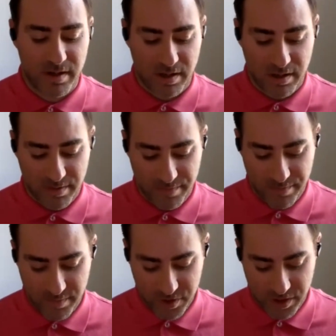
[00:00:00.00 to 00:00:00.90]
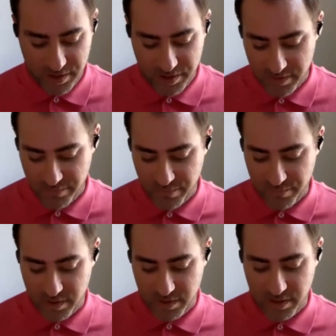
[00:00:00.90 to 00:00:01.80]
I'm trying to think of
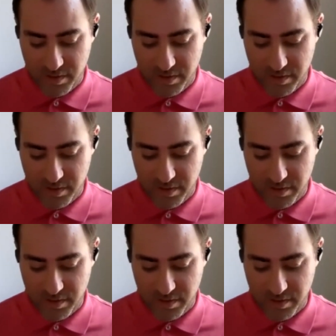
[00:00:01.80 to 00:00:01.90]
what,